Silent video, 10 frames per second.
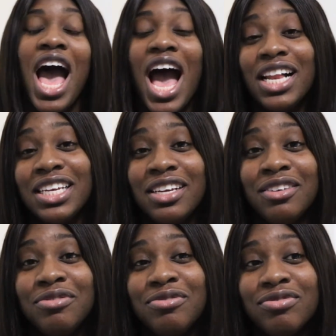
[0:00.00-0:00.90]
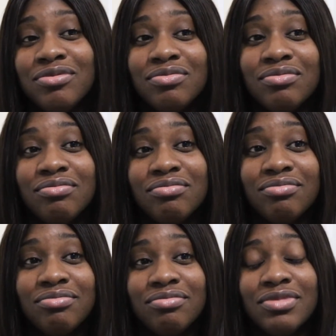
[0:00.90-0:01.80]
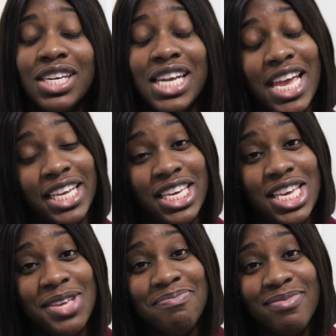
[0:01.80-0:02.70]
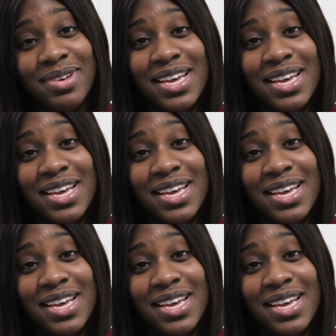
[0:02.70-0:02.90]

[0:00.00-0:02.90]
I love legume.